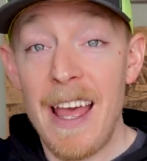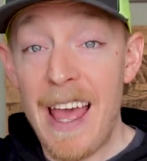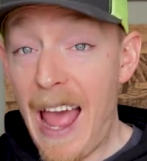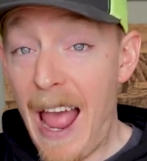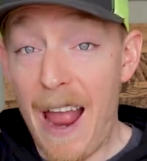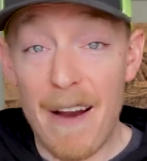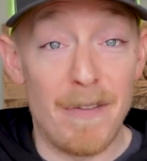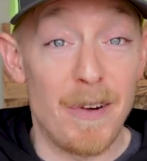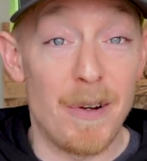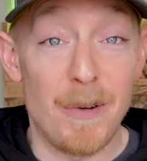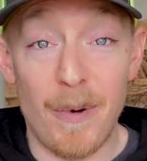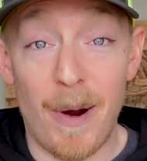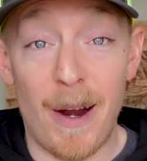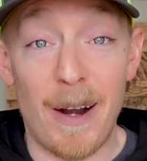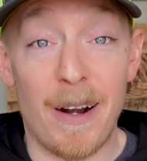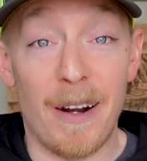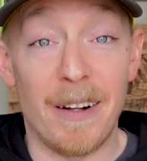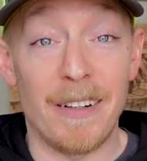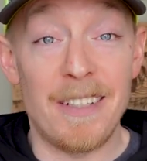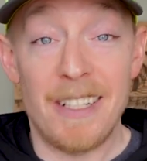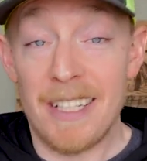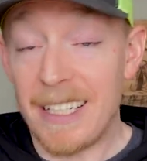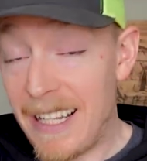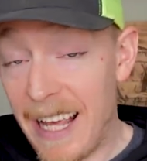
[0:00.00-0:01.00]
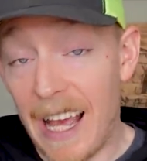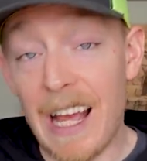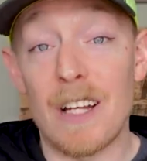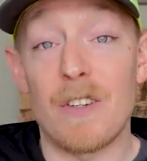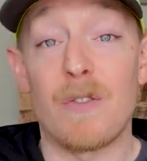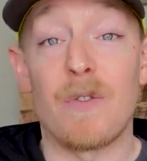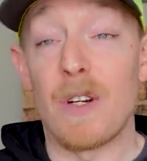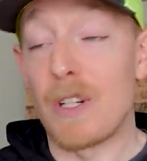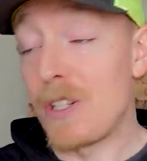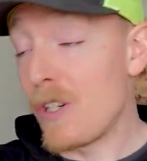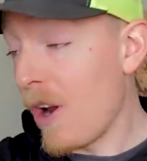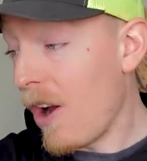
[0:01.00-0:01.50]
everywhere to catch
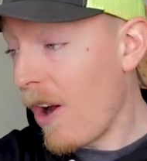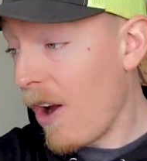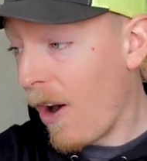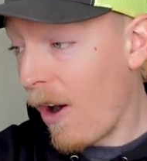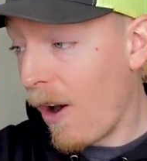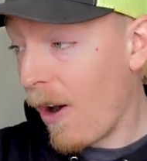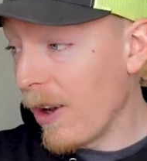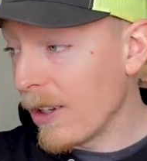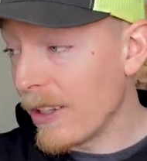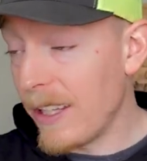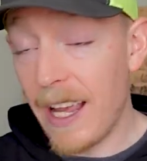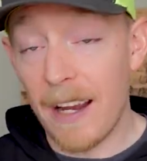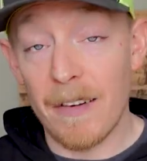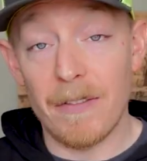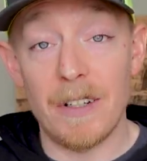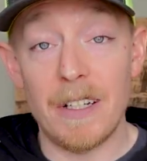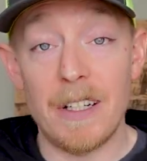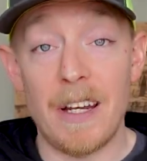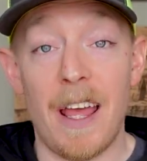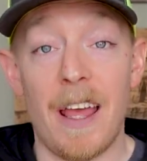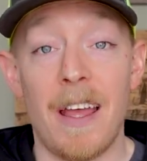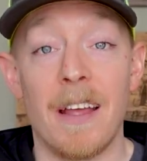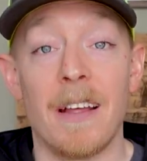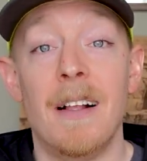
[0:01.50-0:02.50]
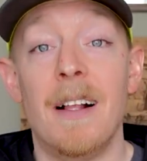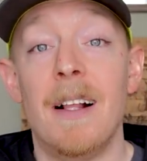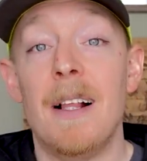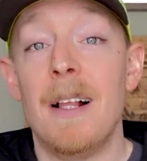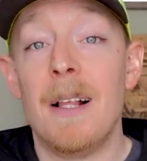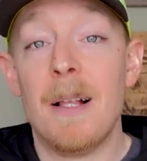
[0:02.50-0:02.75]
fish all day, every day,